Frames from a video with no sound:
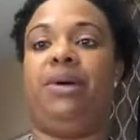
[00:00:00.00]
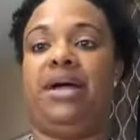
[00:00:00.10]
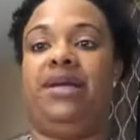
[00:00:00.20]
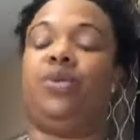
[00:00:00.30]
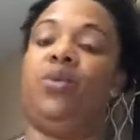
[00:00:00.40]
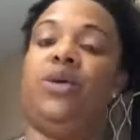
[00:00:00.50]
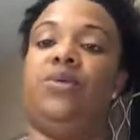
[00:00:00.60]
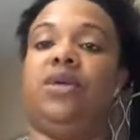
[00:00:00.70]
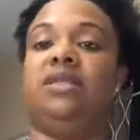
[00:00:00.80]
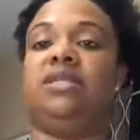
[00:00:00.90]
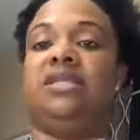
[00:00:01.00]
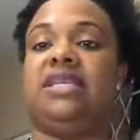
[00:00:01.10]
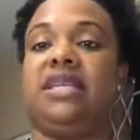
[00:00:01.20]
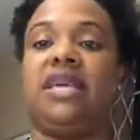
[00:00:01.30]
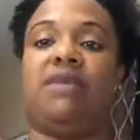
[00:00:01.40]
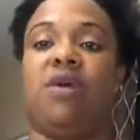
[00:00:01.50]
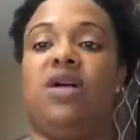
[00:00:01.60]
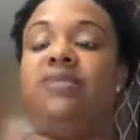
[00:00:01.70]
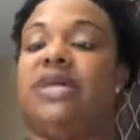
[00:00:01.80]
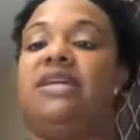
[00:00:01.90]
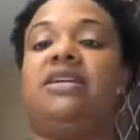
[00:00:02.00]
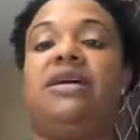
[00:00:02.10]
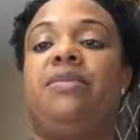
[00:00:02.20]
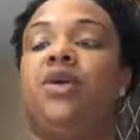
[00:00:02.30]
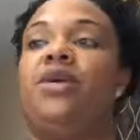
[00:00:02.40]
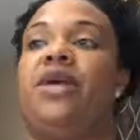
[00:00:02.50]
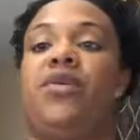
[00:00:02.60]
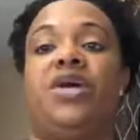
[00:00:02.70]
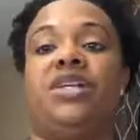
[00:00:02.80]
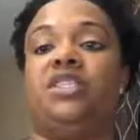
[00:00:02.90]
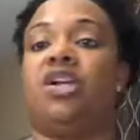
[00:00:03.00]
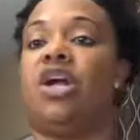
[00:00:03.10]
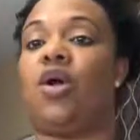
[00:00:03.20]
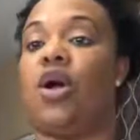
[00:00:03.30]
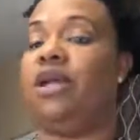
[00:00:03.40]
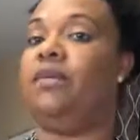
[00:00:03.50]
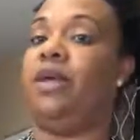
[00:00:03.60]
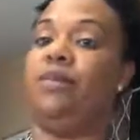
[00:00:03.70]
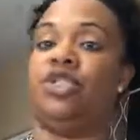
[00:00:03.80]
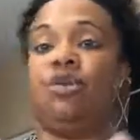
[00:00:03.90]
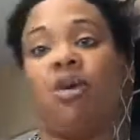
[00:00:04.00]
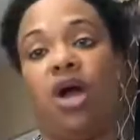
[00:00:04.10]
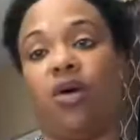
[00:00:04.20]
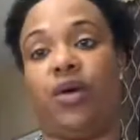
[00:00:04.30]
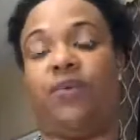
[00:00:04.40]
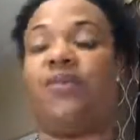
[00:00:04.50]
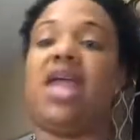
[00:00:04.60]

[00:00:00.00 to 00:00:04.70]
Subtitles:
but we will get them all put in the computer and we're going to start calling people tomorrow.